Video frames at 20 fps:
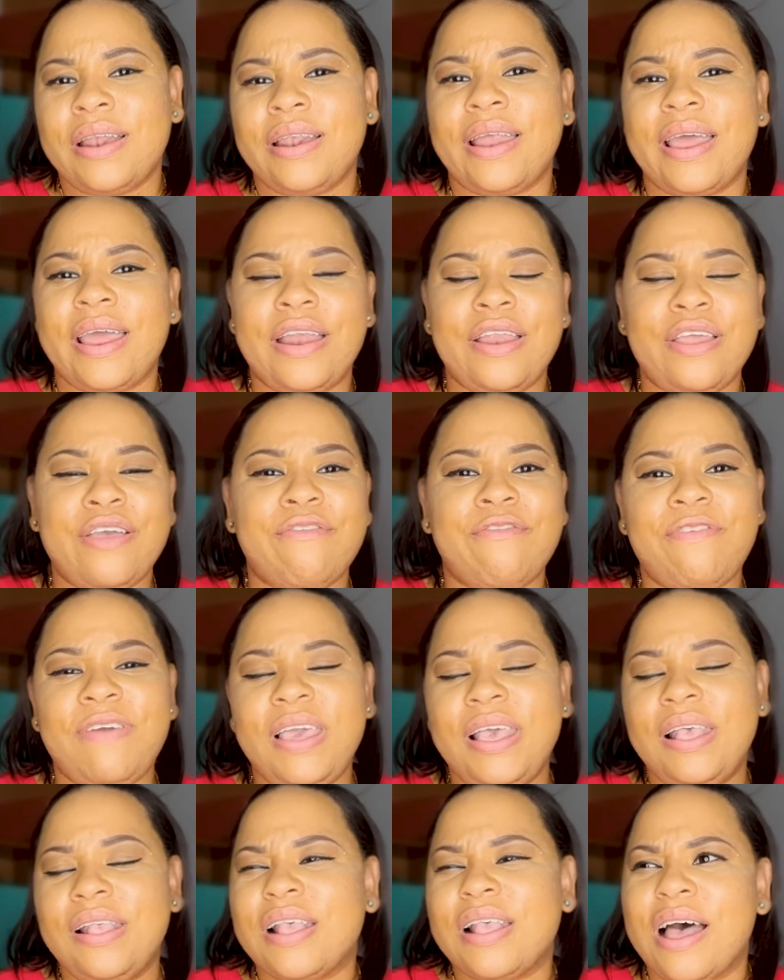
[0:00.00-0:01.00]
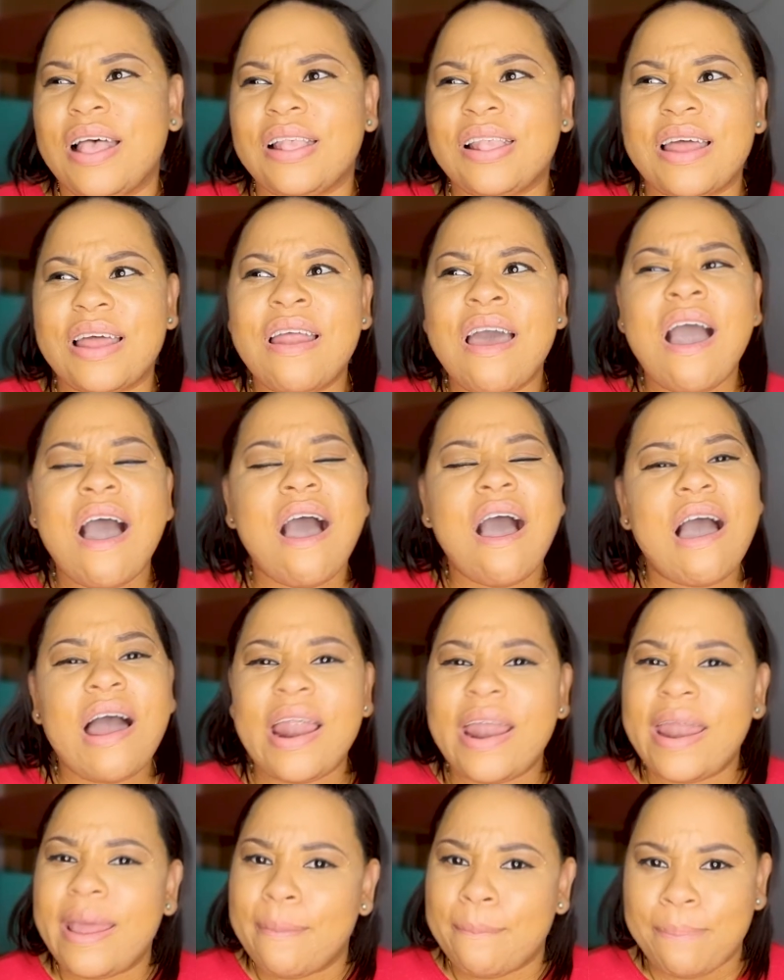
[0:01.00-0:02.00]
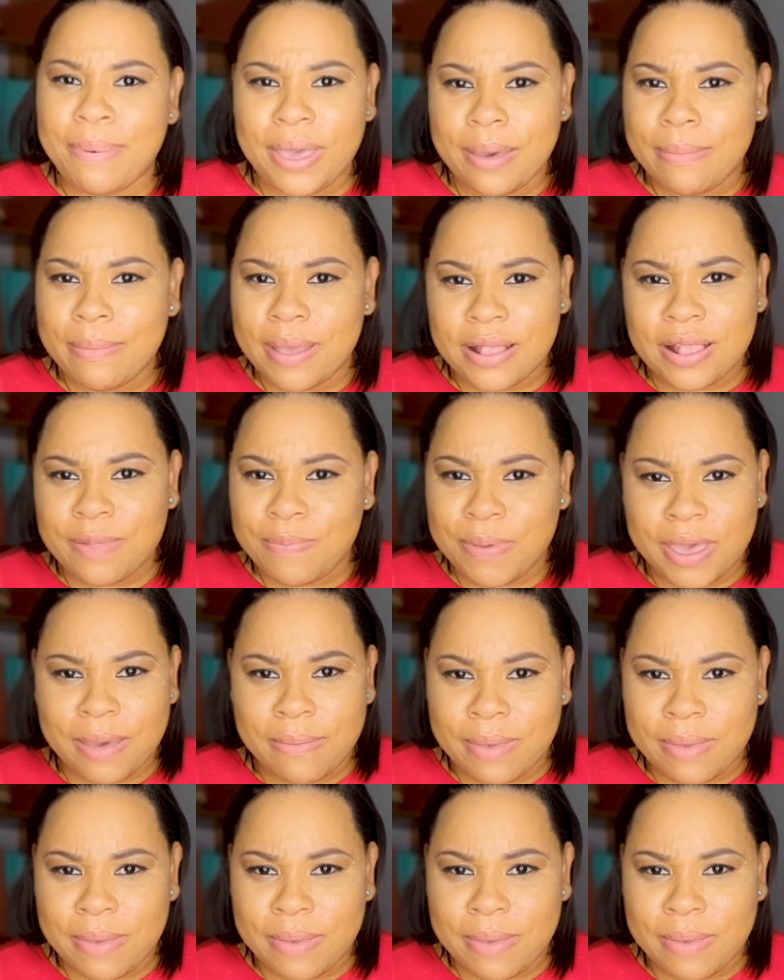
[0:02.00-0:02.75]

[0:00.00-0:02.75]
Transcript: then your visas and all of them payments